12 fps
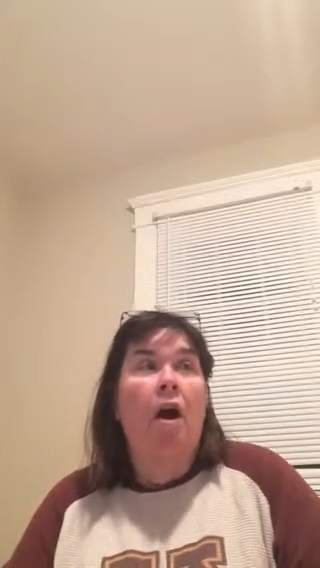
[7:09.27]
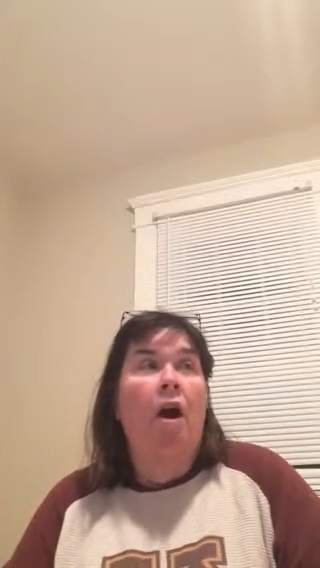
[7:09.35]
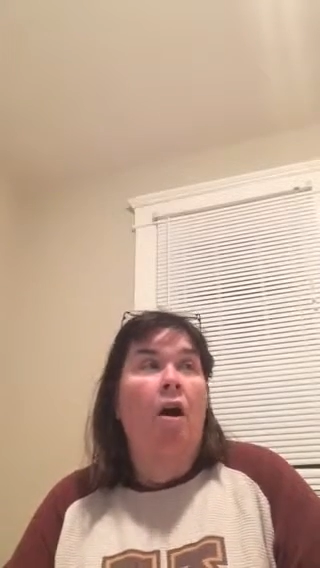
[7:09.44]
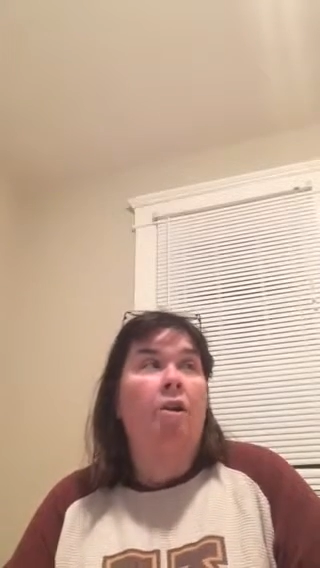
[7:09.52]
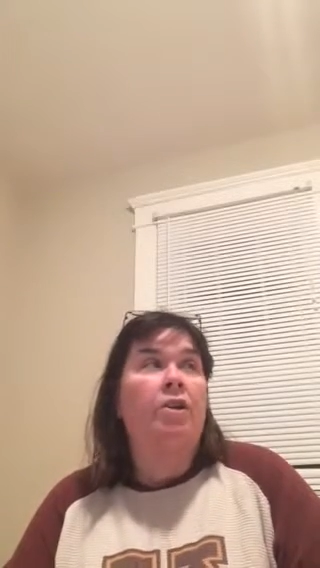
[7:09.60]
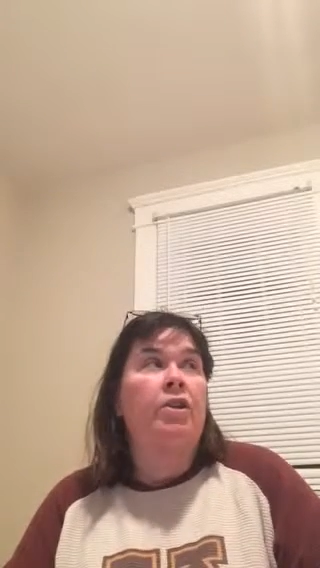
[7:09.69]

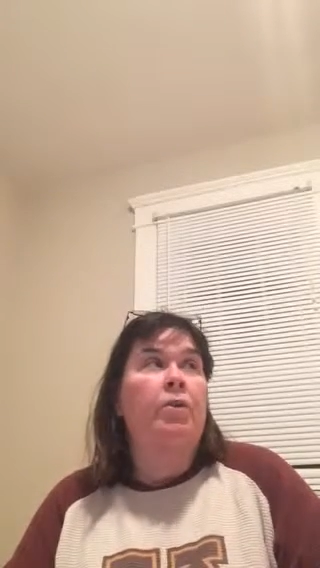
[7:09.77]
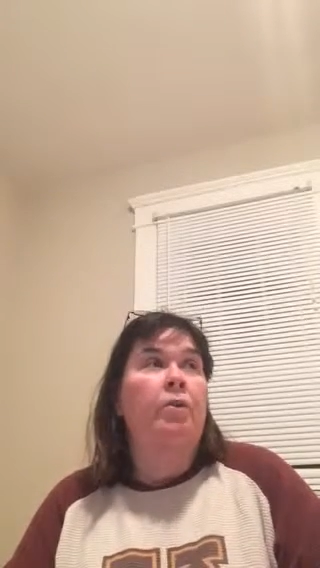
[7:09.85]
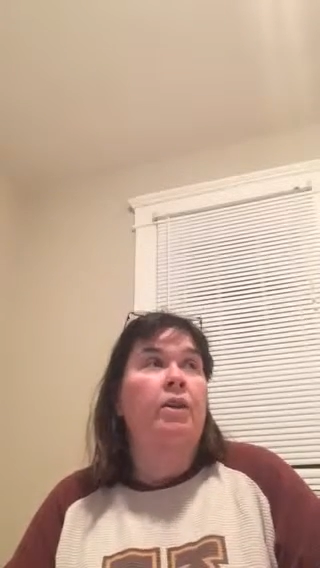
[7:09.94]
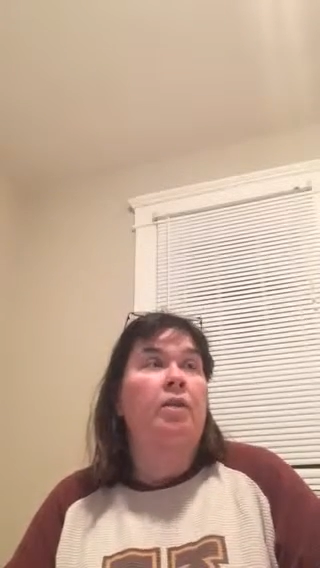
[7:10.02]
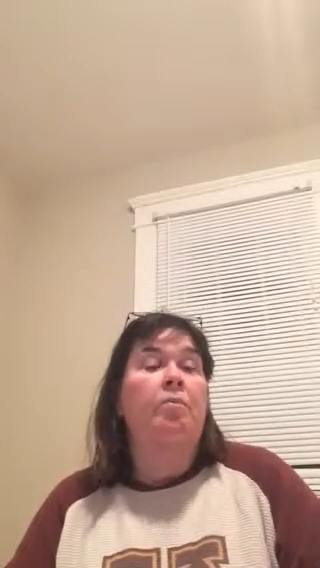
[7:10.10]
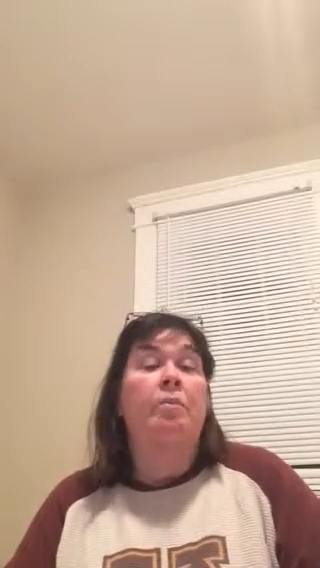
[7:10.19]
are
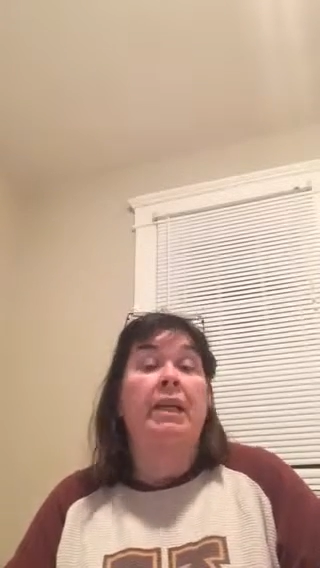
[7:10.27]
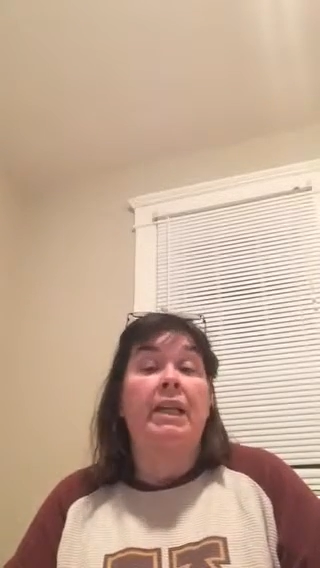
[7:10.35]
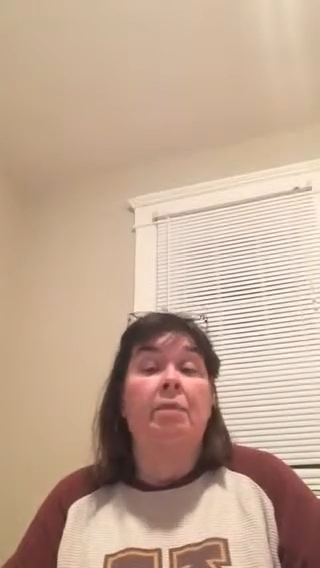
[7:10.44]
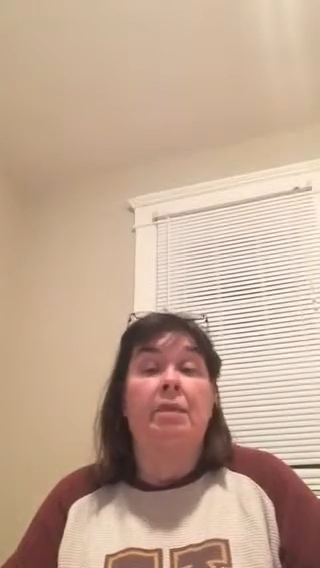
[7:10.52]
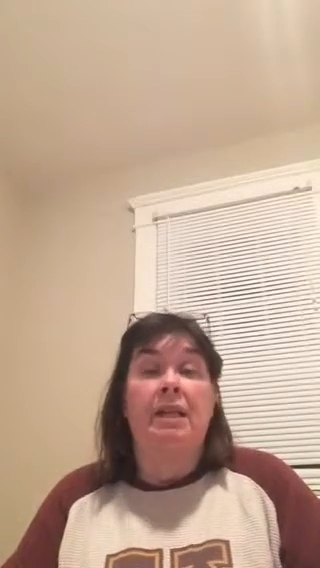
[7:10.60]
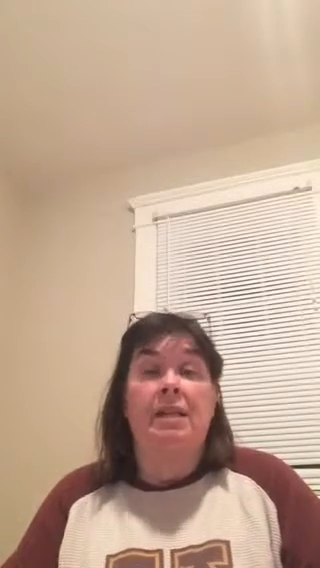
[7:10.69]
doing
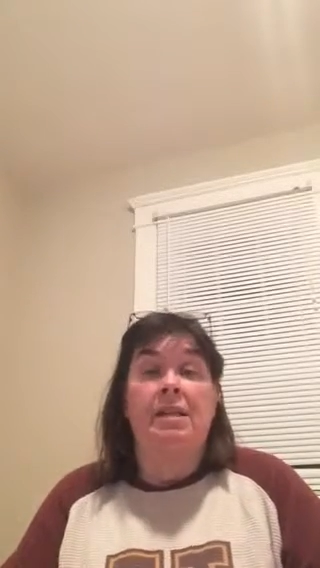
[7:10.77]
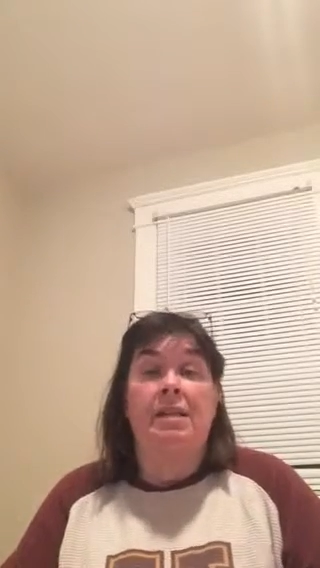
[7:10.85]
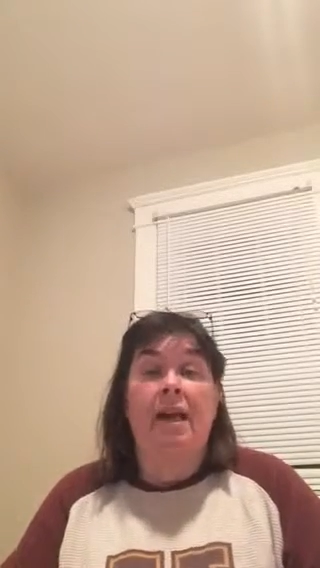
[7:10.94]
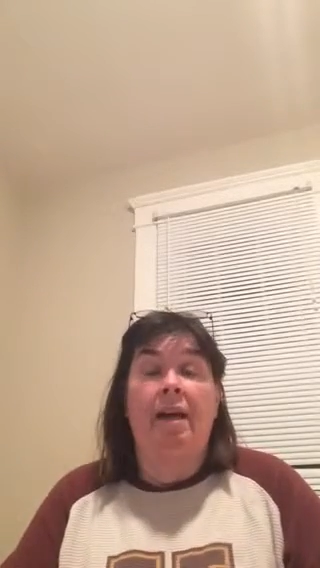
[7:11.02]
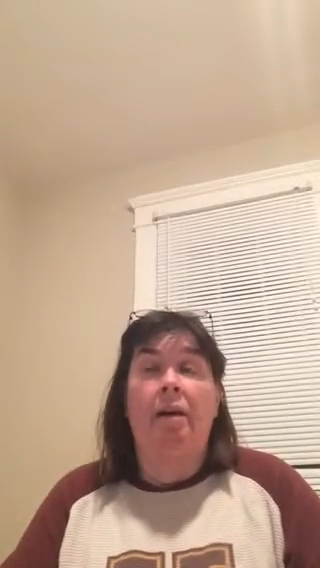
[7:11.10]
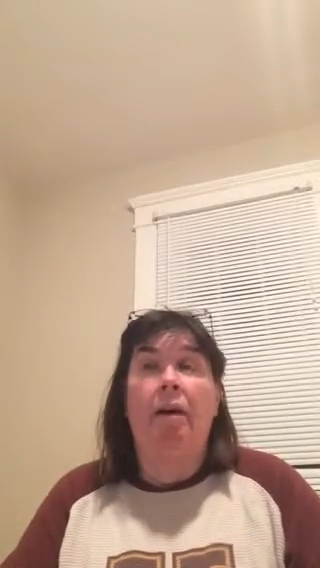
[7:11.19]
meeting minutes
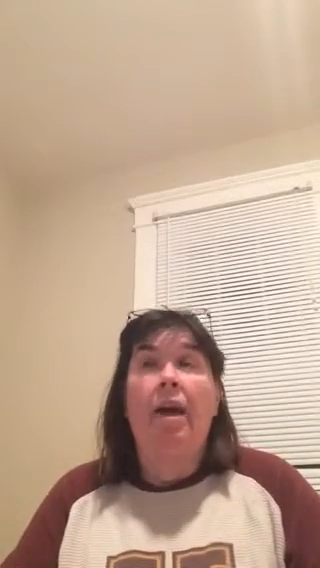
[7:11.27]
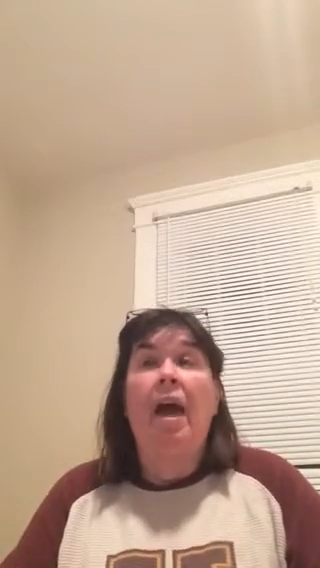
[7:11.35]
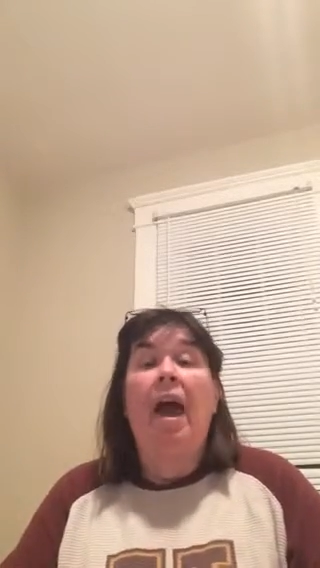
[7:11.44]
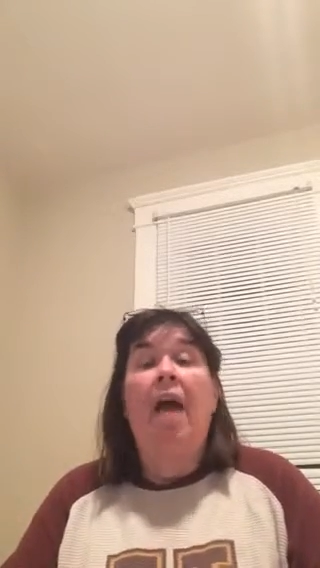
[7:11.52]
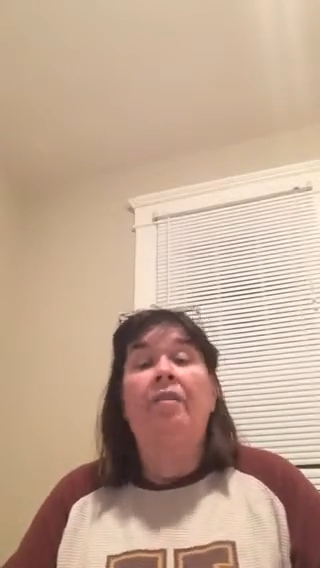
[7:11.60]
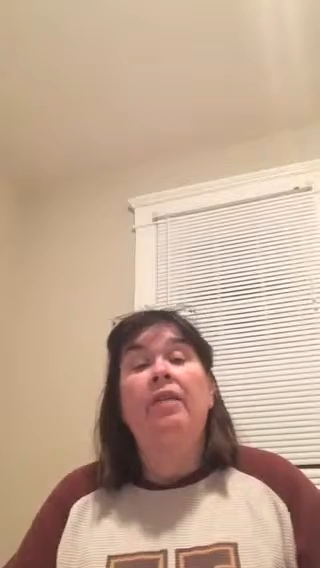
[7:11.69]
now,
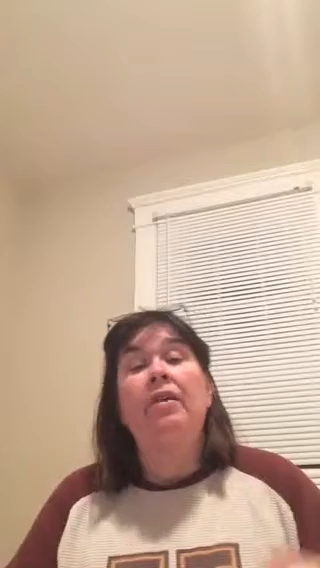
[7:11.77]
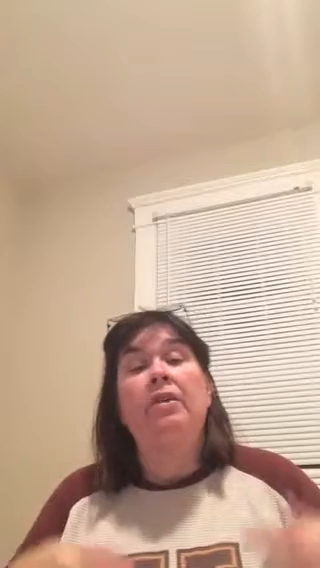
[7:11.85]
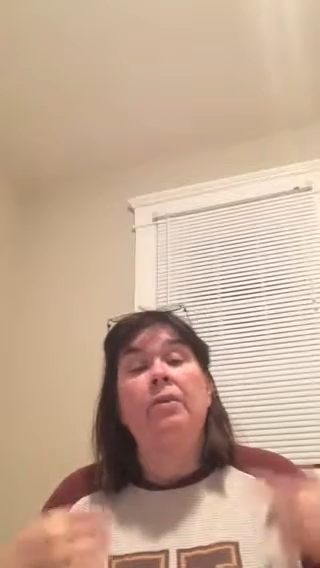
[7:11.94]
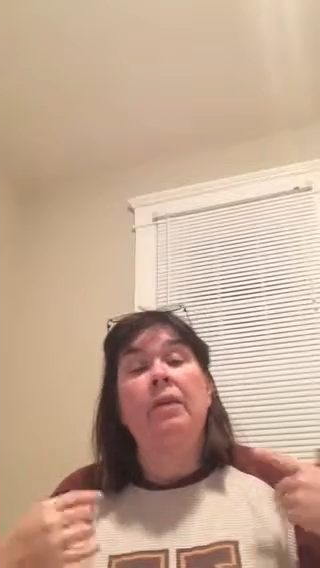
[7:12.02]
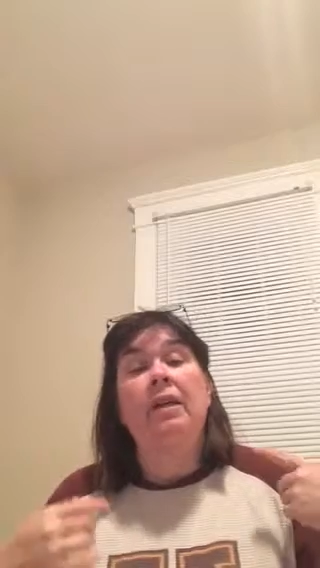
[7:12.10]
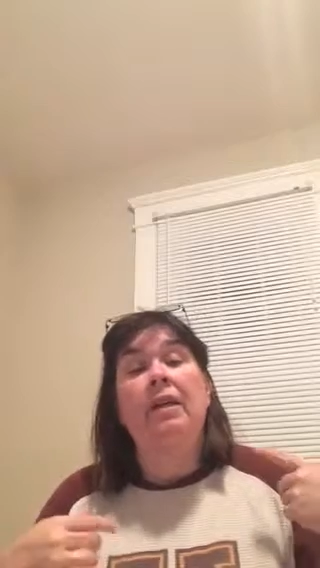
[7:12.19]
and they're
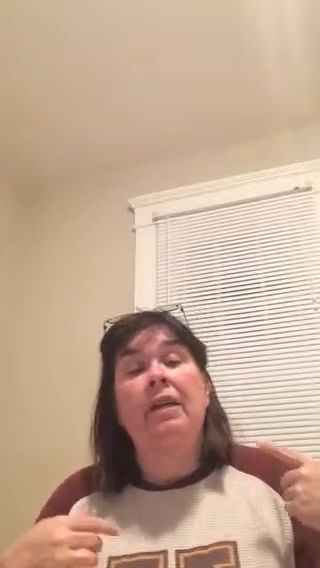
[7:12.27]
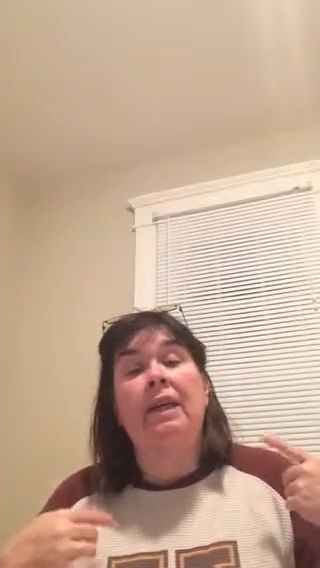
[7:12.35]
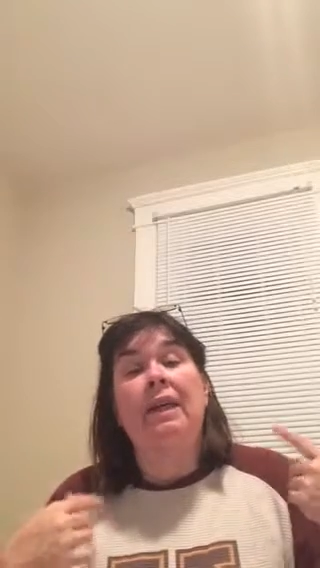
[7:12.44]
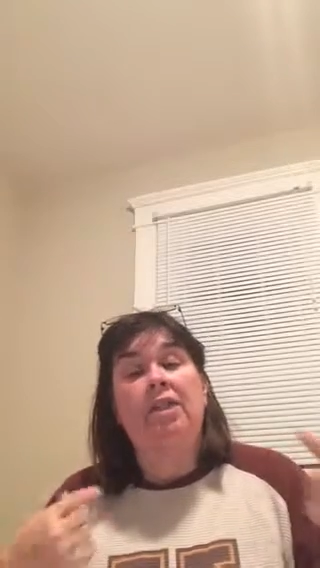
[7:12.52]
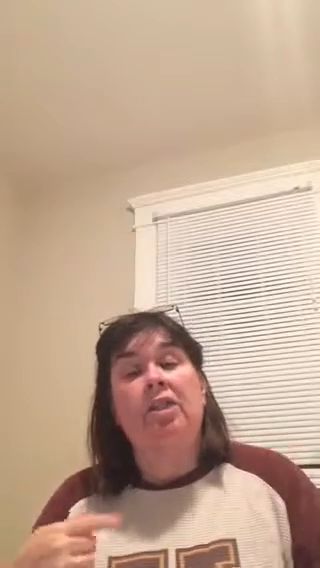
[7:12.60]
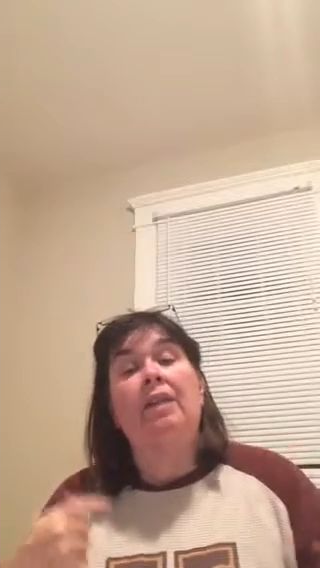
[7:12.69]
doing
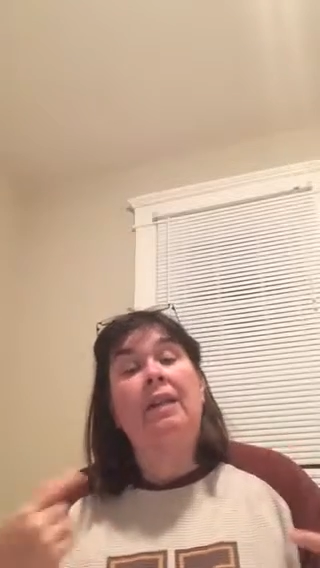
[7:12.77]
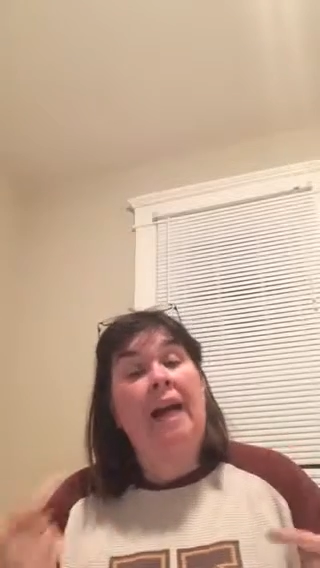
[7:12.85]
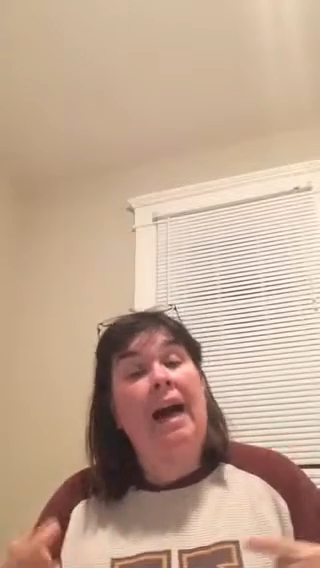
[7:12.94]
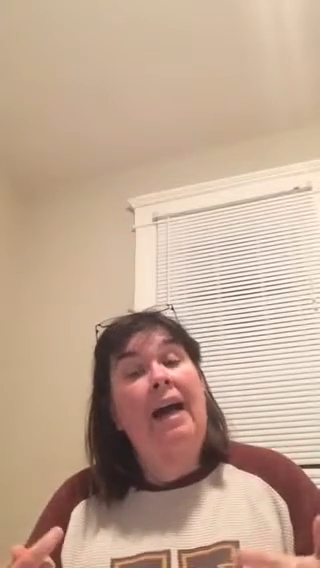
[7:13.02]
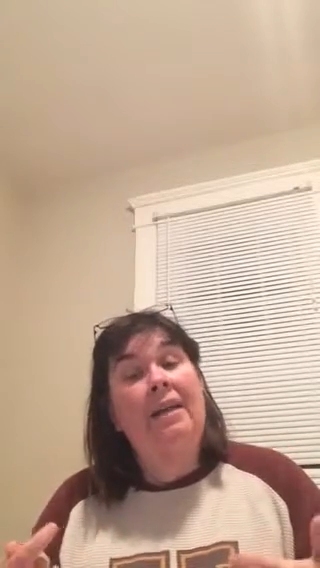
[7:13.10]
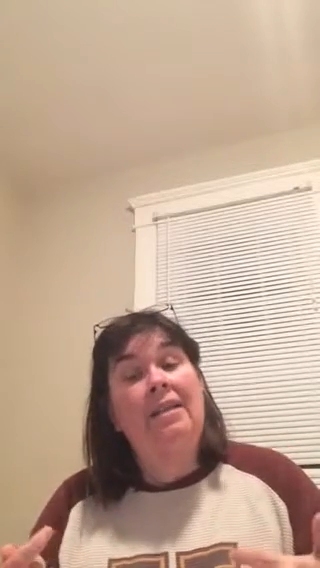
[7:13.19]
each
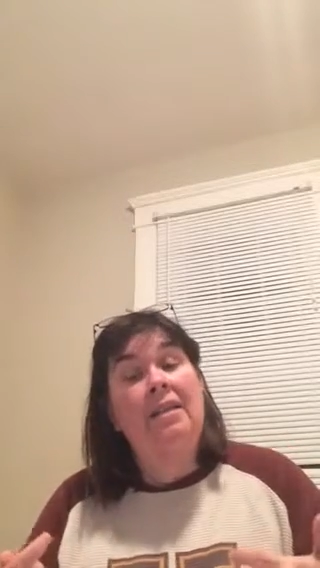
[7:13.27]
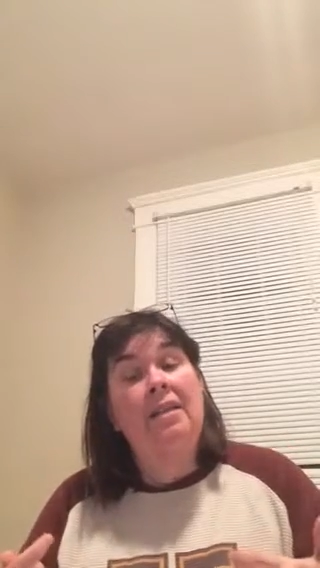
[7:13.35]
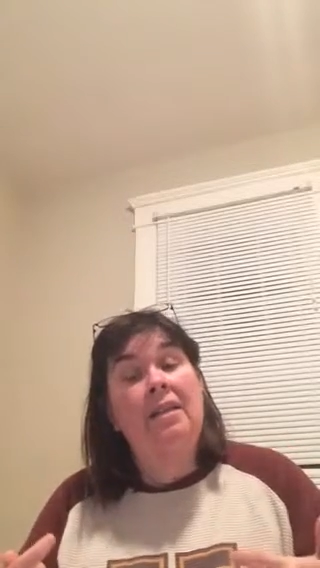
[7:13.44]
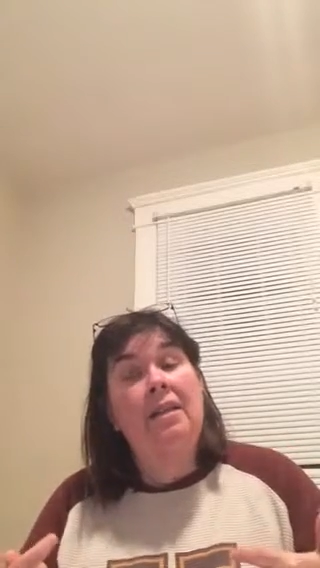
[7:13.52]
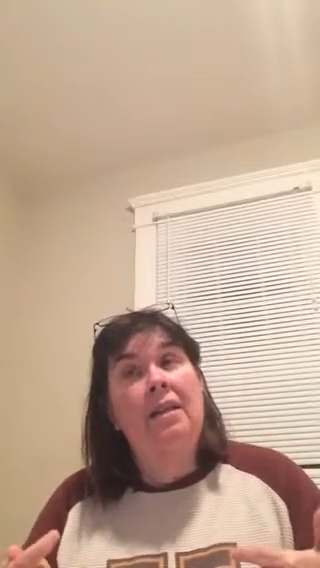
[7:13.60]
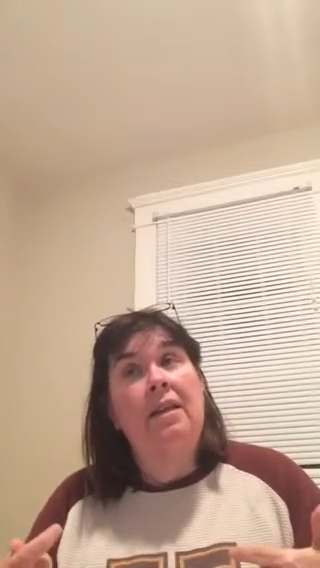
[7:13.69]
class